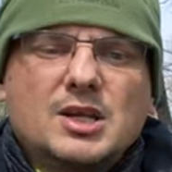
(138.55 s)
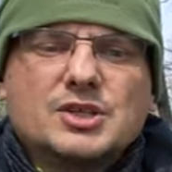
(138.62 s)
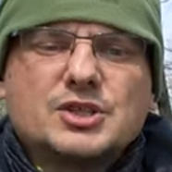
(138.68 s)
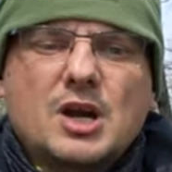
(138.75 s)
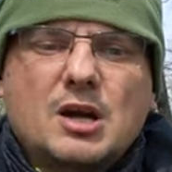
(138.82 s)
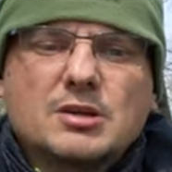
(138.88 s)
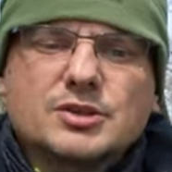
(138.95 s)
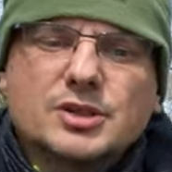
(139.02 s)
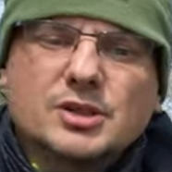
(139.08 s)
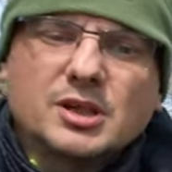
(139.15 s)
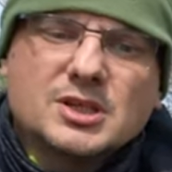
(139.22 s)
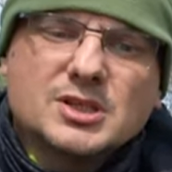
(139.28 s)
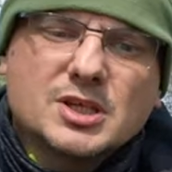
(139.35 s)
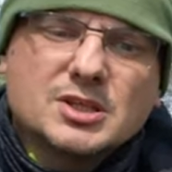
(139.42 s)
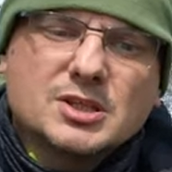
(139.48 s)
charging
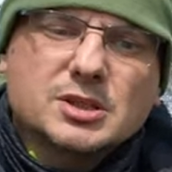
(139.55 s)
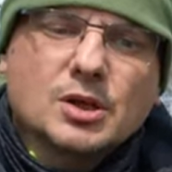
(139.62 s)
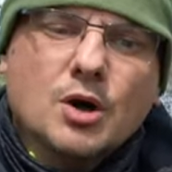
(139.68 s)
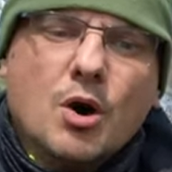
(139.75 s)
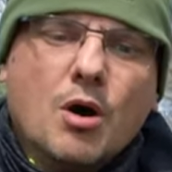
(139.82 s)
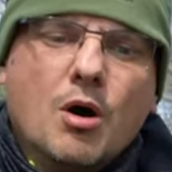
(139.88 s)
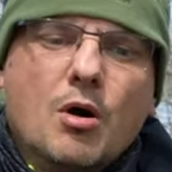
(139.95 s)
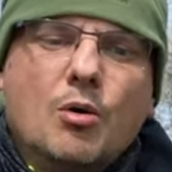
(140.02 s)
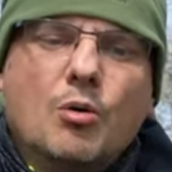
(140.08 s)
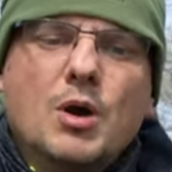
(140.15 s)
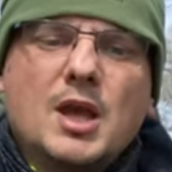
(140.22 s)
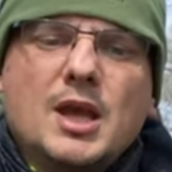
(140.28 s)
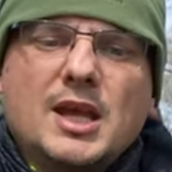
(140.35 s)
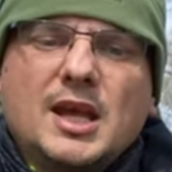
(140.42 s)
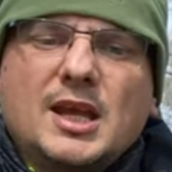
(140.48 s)
is slow,
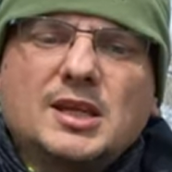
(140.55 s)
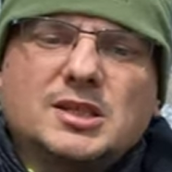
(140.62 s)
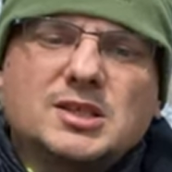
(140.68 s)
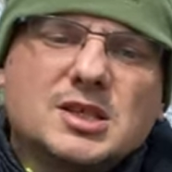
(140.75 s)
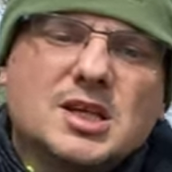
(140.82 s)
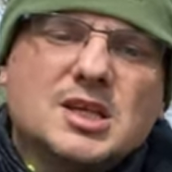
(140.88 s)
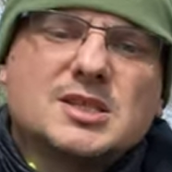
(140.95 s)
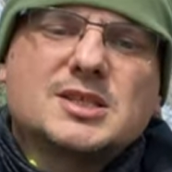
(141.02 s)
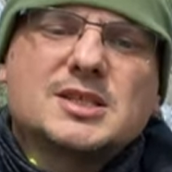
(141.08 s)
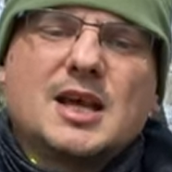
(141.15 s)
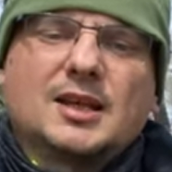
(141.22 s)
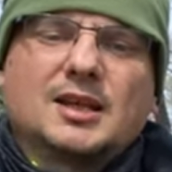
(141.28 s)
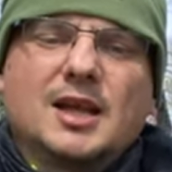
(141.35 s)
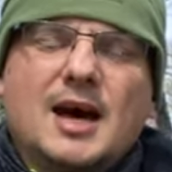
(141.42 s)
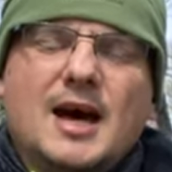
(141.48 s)
and it needs
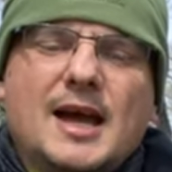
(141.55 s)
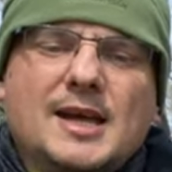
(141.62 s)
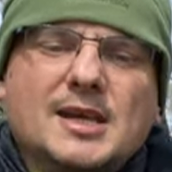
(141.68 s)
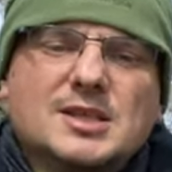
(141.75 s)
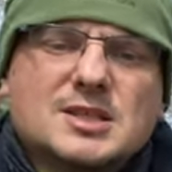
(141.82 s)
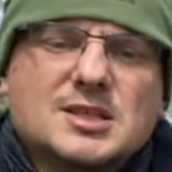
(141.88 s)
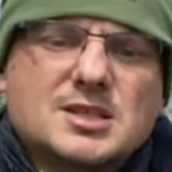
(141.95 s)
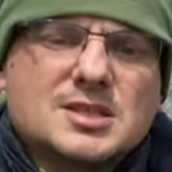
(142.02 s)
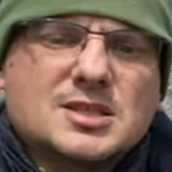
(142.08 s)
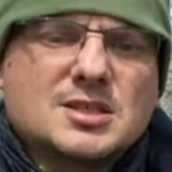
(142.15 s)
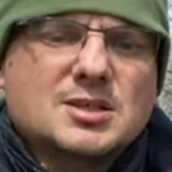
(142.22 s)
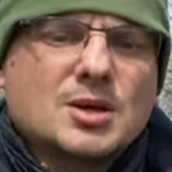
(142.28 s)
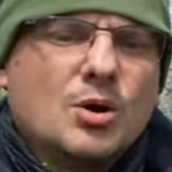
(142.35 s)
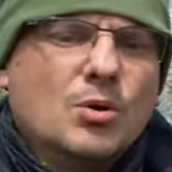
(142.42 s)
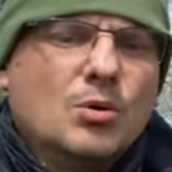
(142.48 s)
sunlight,
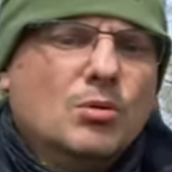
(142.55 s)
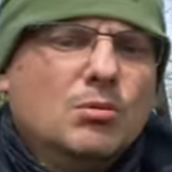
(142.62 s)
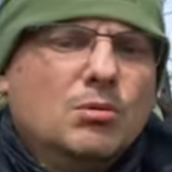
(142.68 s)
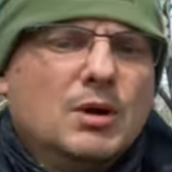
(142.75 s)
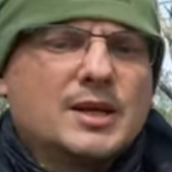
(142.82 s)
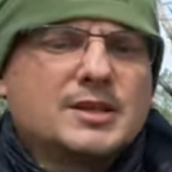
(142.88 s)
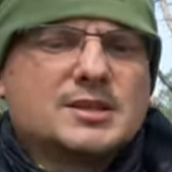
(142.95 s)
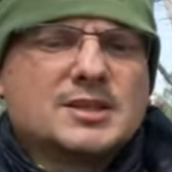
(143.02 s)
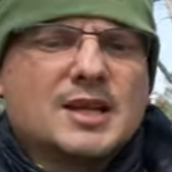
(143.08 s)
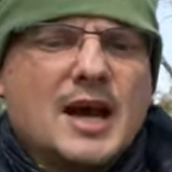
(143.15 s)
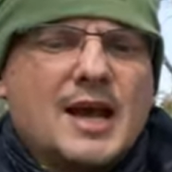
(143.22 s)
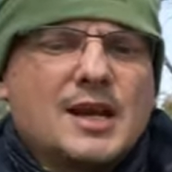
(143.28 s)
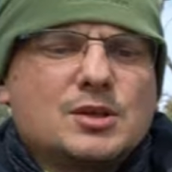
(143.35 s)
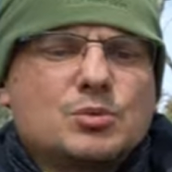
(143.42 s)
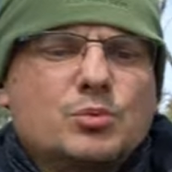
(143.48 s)
so at
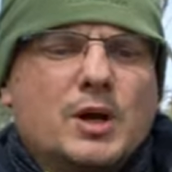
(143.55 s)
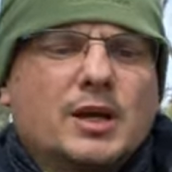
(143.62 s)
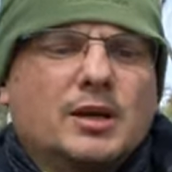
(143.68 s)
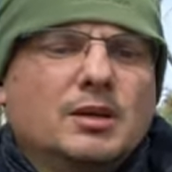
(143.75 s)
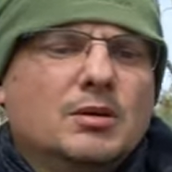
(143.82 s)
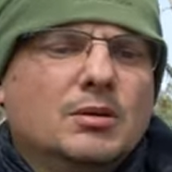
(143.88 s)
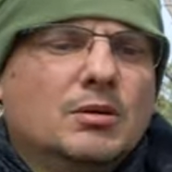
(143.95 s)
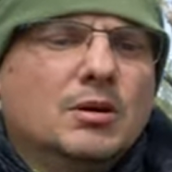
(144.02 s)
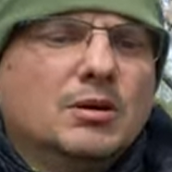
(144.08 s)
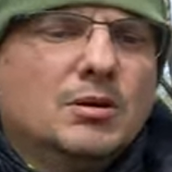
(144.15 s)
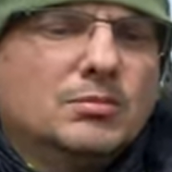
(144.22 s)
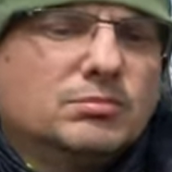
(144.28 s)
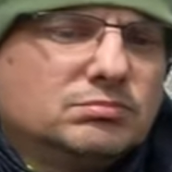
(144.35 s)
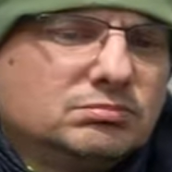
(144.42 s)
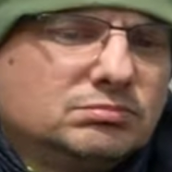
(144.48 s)
night when
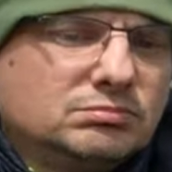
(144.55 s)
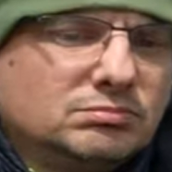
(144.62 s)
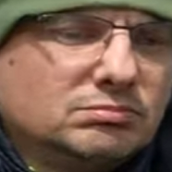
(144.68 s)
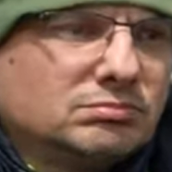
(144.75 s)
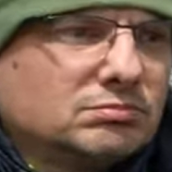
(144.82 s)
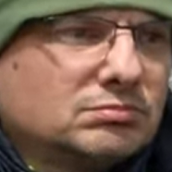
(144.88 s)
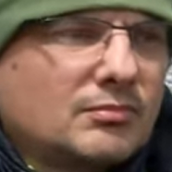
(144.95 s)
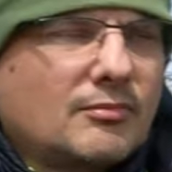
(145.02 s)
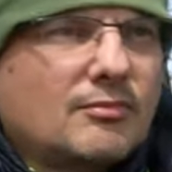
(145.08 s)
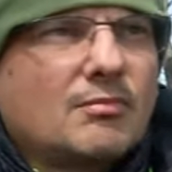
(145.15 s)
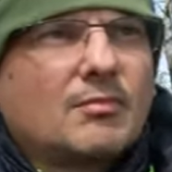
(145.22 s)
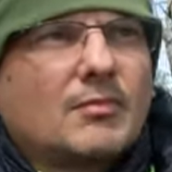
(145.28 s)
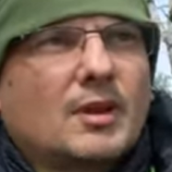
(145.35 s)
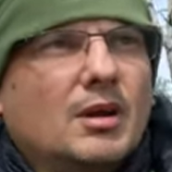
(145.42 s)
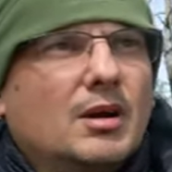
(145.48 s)
you
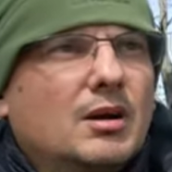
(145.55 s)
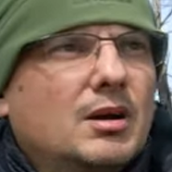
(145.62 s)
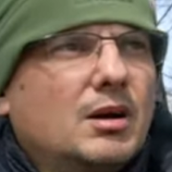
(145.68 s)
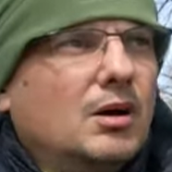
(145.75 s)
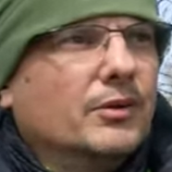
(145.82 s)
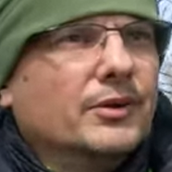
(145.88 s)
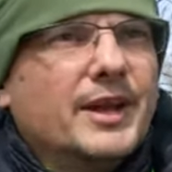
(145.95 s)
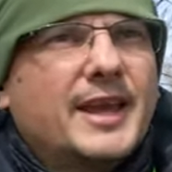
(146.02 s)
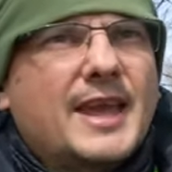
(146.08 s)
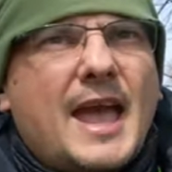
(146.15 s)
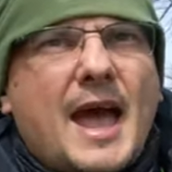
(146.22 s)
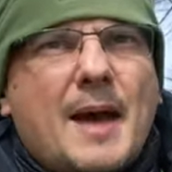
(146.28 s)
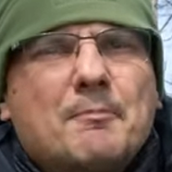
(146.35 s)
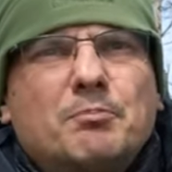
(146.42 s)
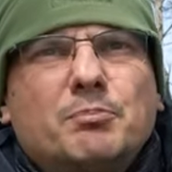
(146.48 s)
on the
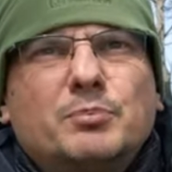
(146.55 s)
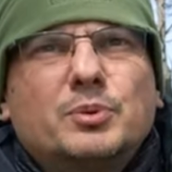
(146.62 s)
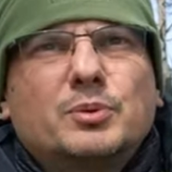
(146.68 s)
camp.